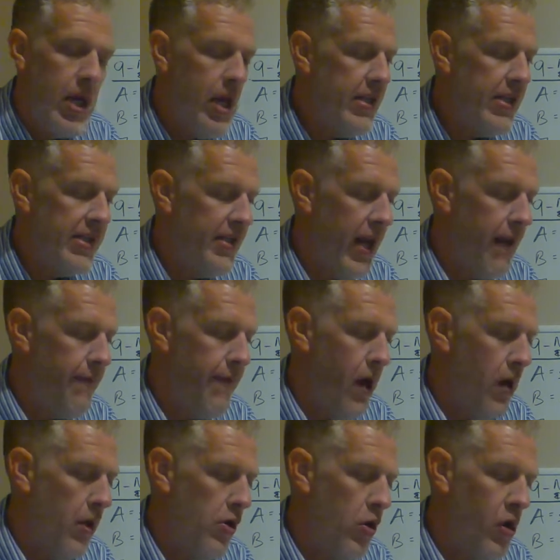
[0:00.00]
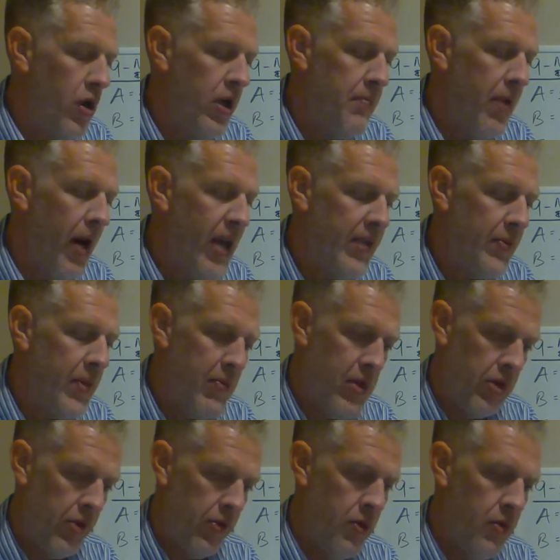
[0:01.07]
It does not follow, nor could it possibly be
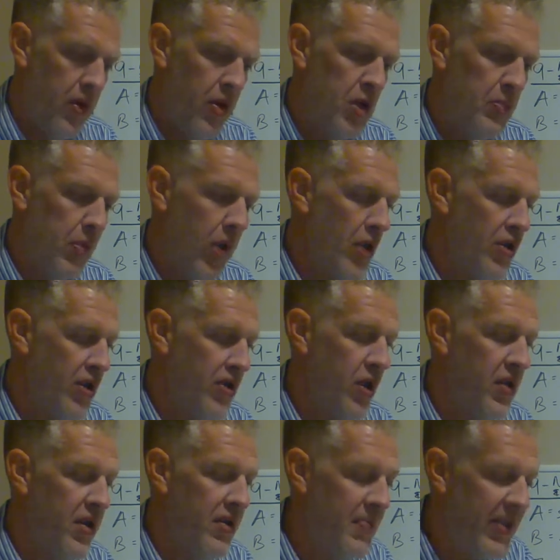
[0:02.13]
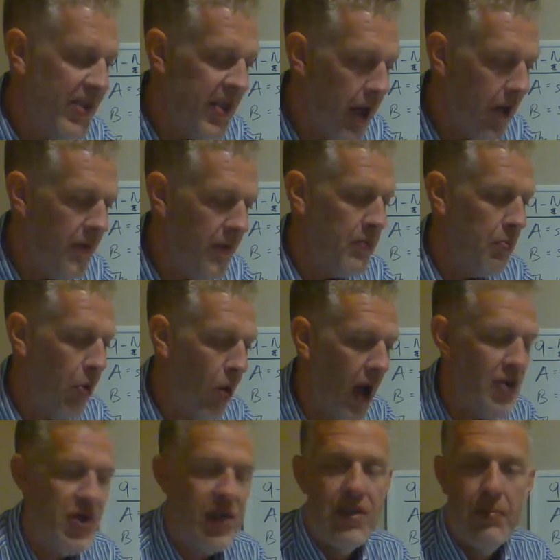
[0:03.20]
true, that those projects are themselves
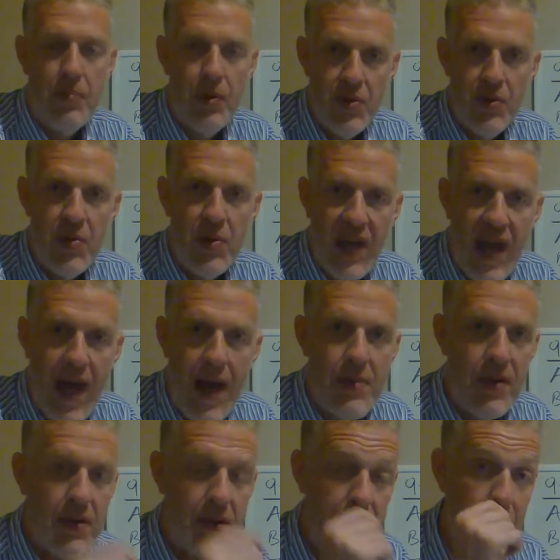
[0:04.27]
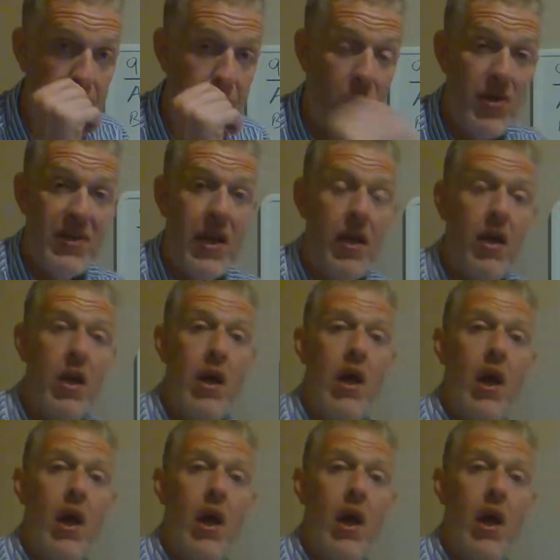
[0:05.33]
projects of pursuing happiness. So he points out